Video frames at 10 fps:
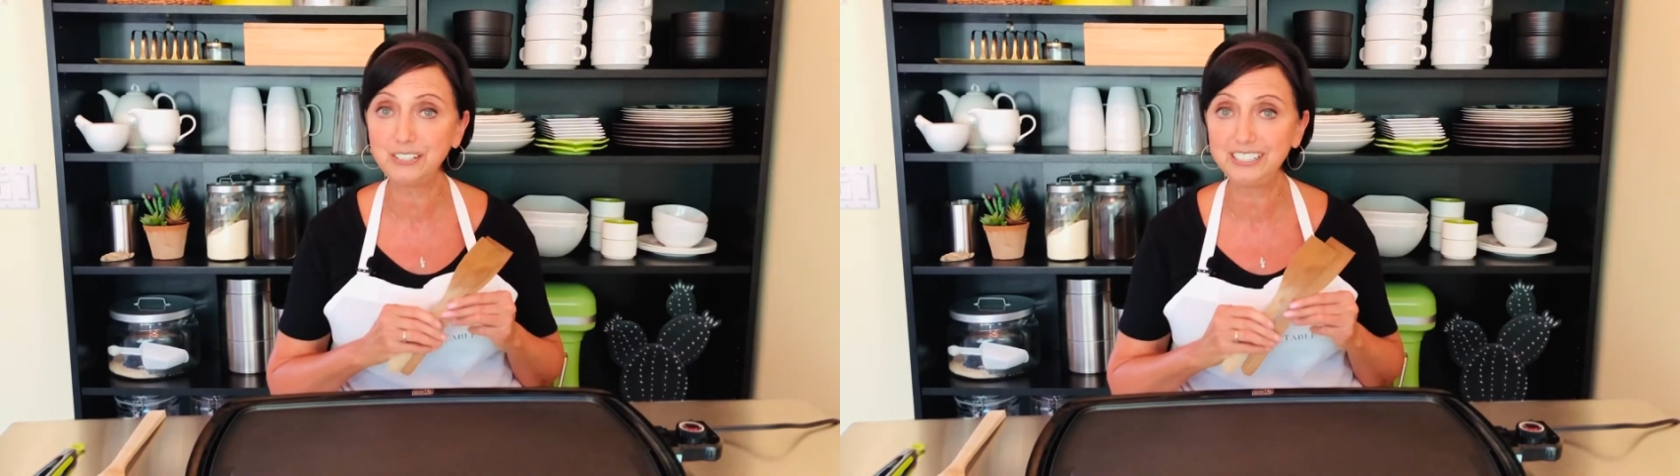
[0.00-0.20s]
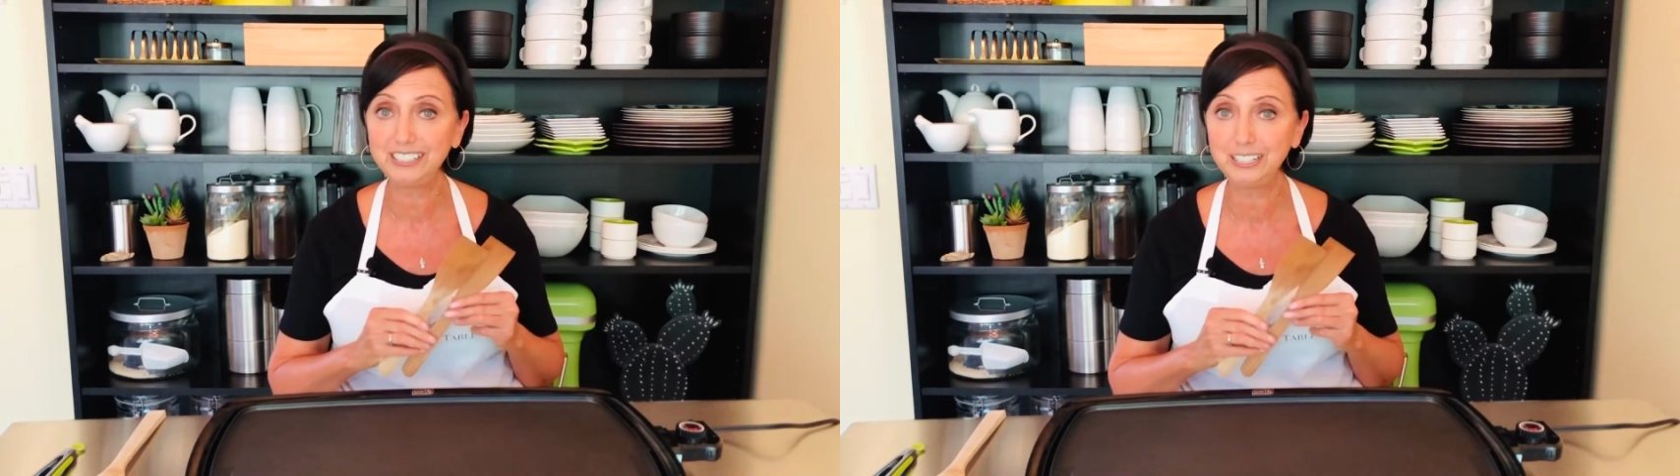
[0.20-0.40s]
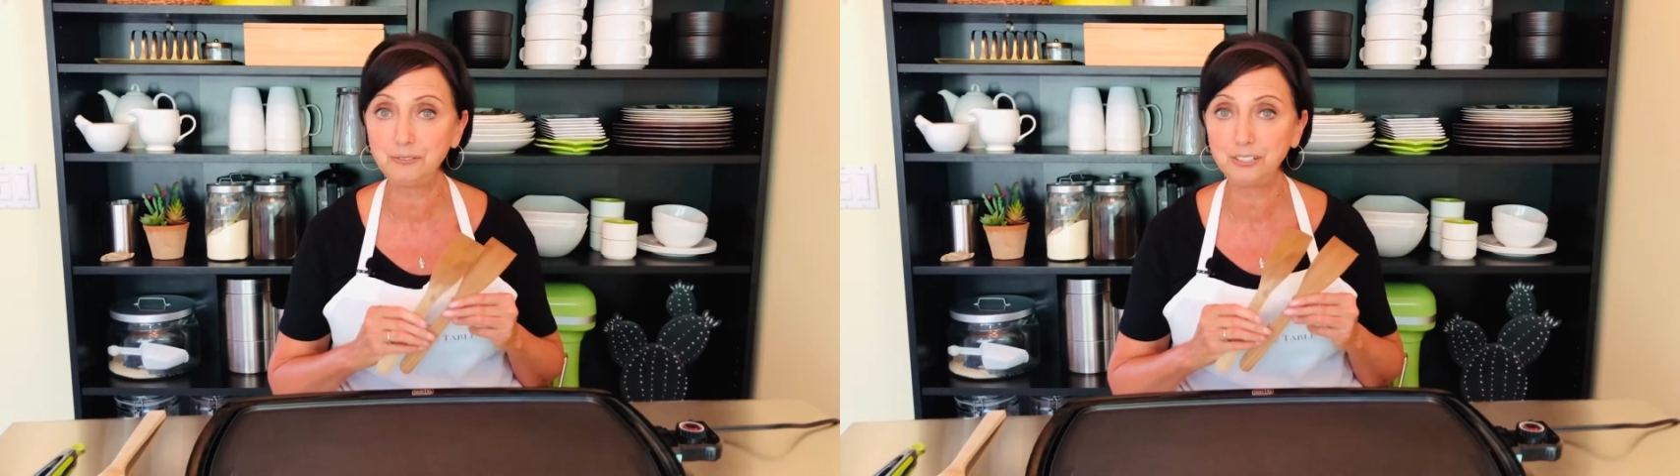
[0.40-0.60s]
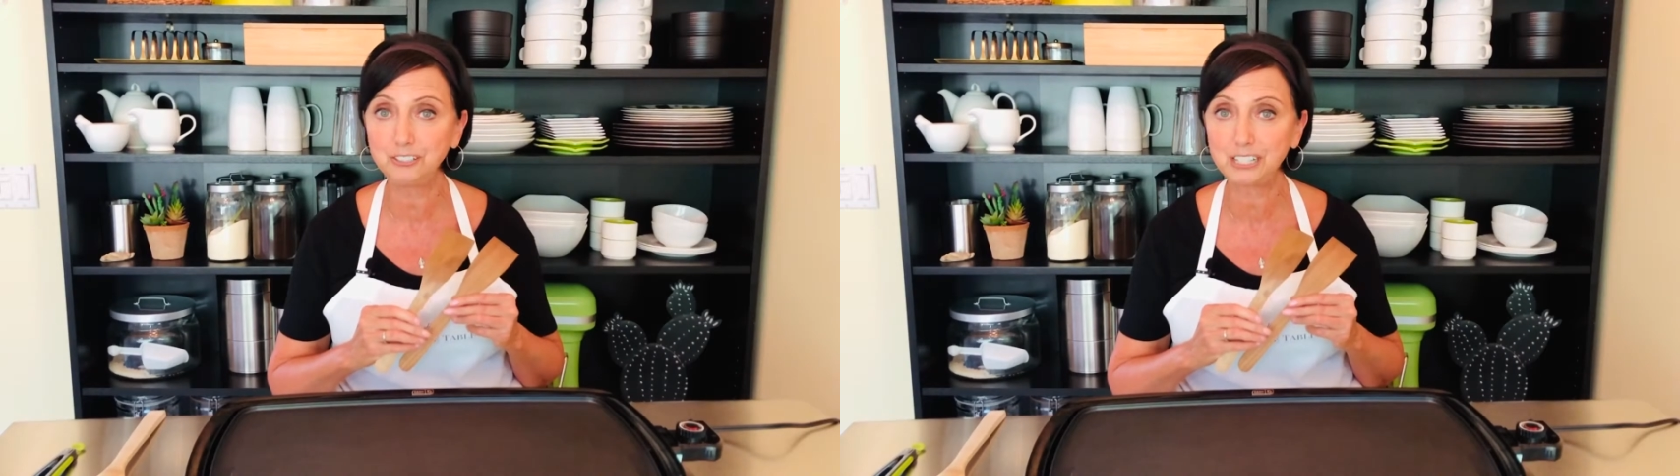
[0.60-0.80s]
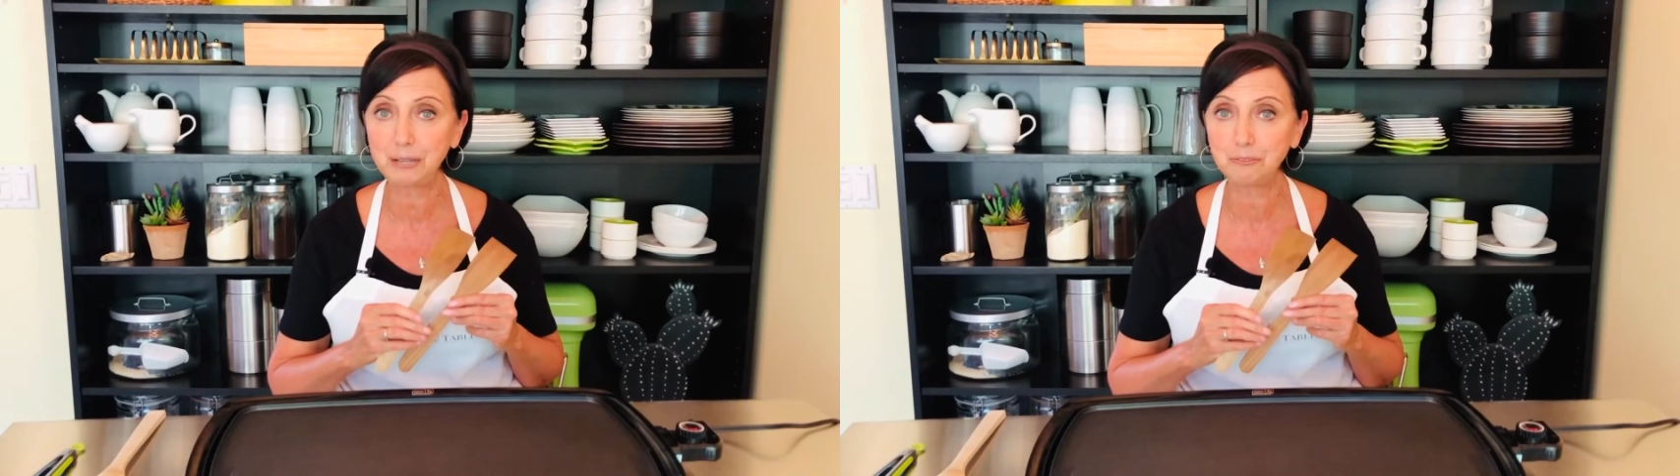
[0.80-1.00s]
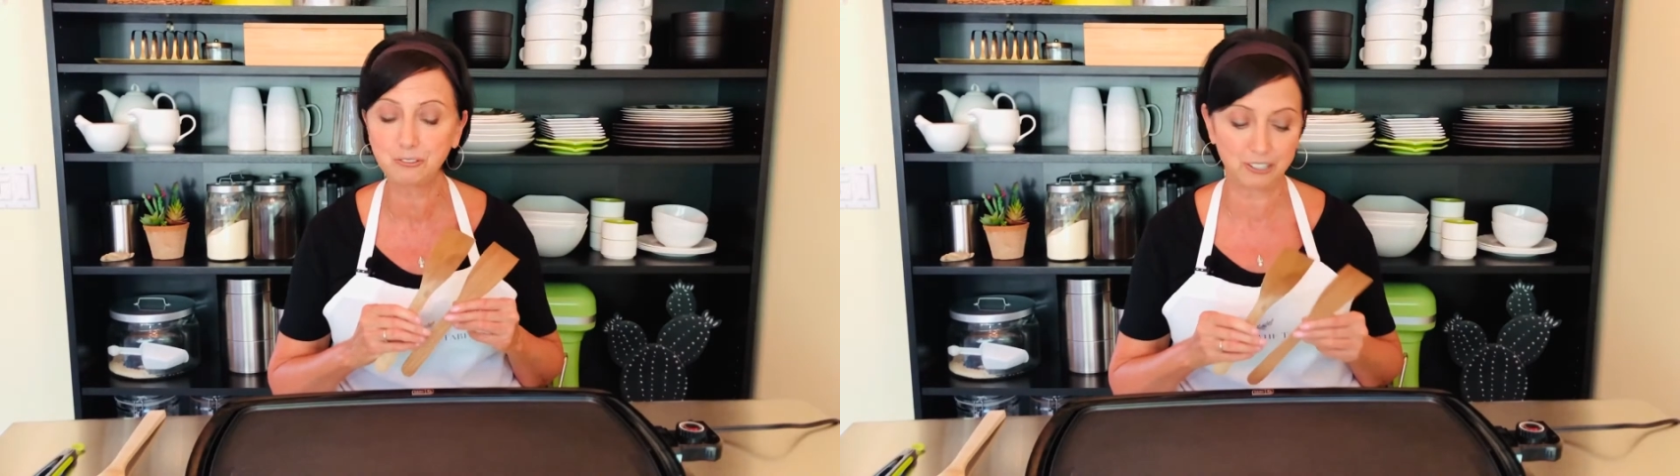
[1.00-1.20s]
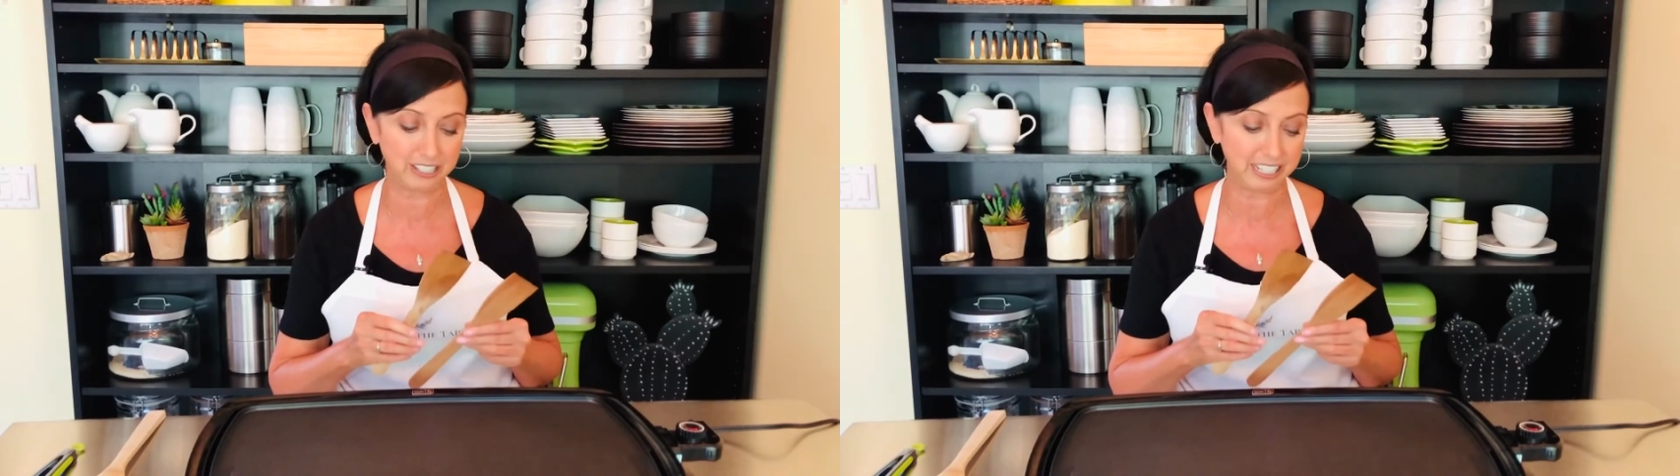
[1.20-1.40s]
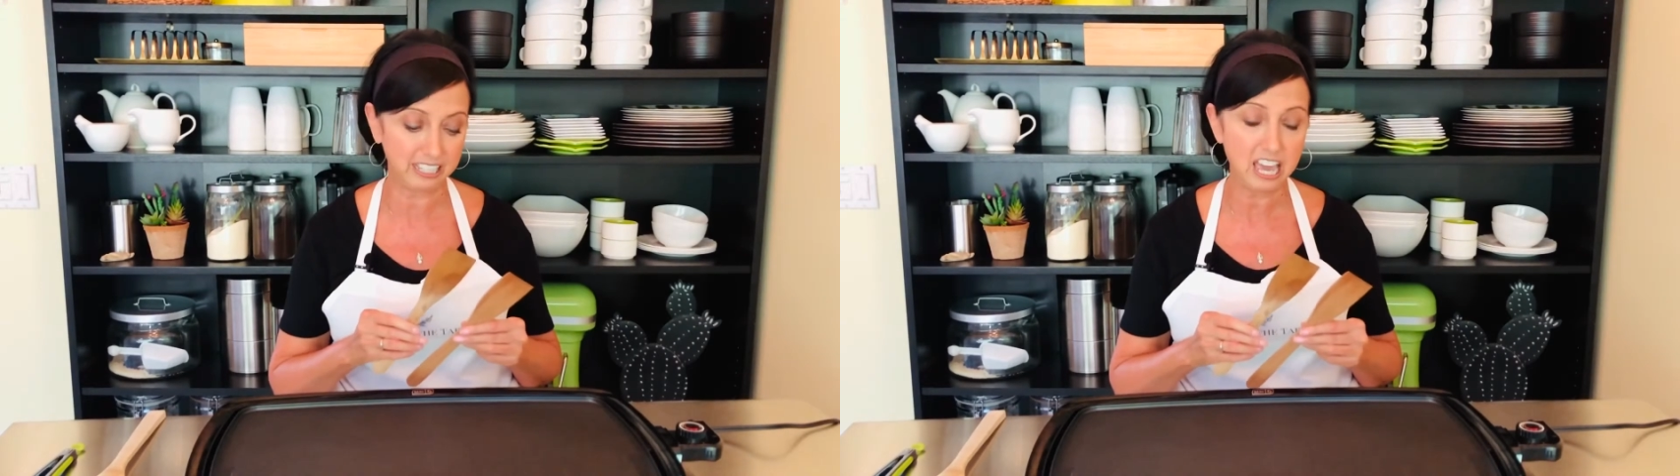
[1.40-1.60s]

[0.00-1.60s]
to need when you're table grilling.